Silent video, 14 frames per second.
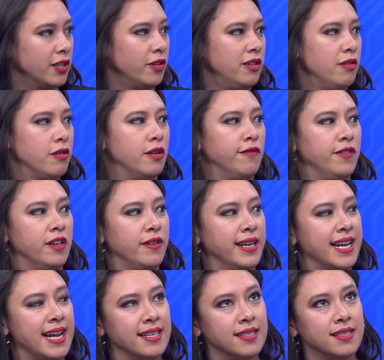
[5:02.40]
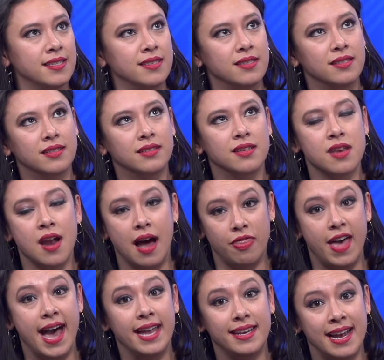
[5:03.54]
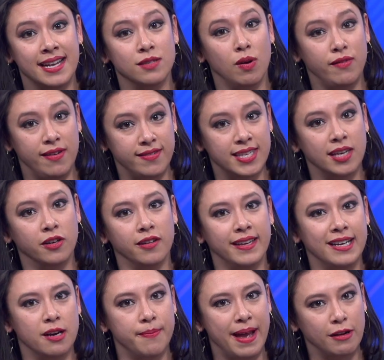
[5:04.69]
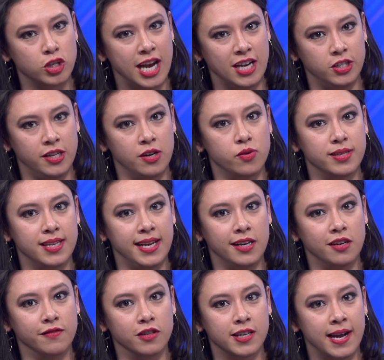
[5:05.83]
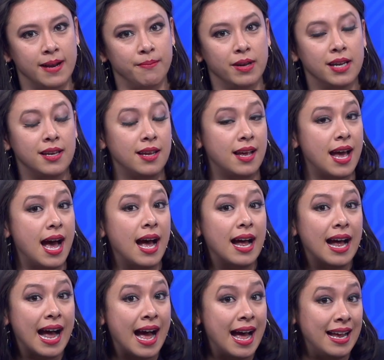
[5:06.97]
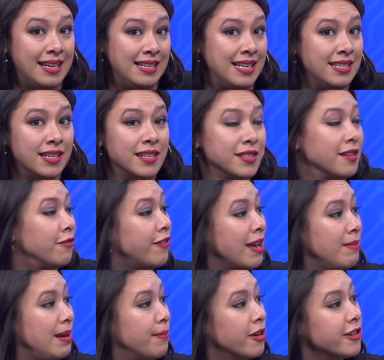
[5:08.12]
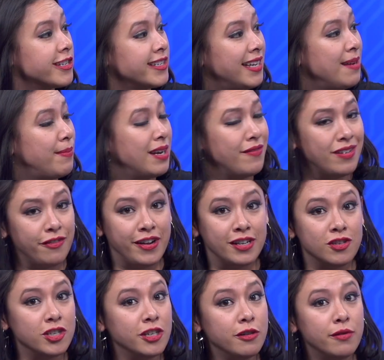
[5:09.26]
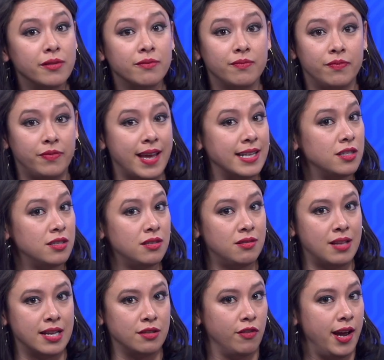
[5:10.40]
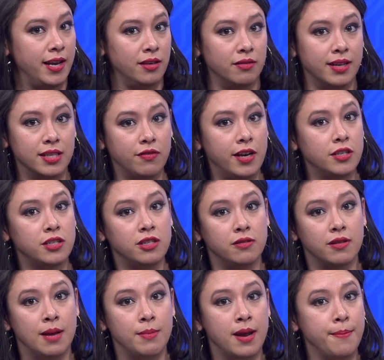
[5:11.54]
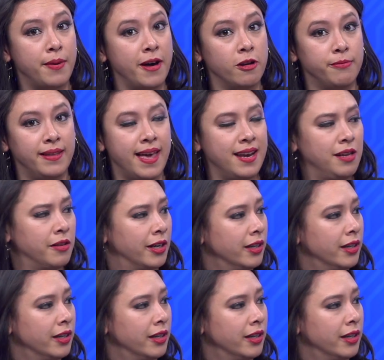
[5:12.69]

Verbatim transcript: or you could view it as not that, as what we said earlier about changing cuisine over time. It doesn't offend me personally, but if it offends you, that's that's fine. That's yeah. fine too. I'm not bothered by that either.